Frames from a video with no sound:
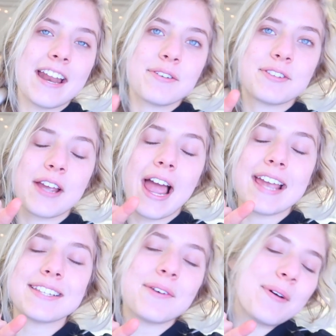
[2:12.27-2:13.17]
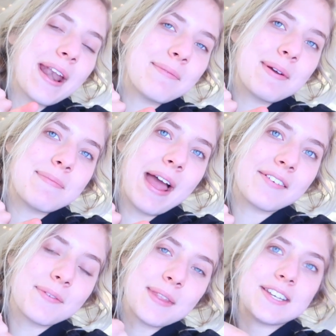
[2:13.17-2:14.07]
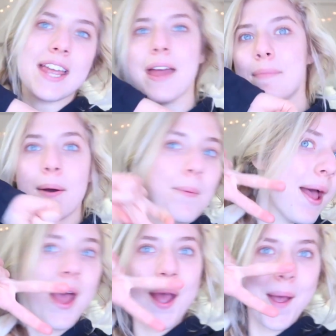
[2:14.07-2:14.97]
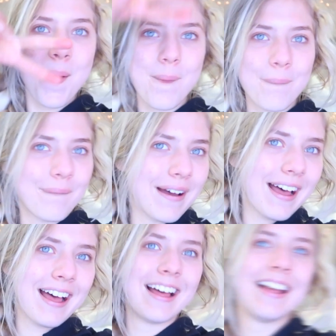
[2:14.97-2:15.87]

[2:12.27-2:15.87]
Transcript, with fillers: and I will see you guys when I'm back from the gym. Woohoo!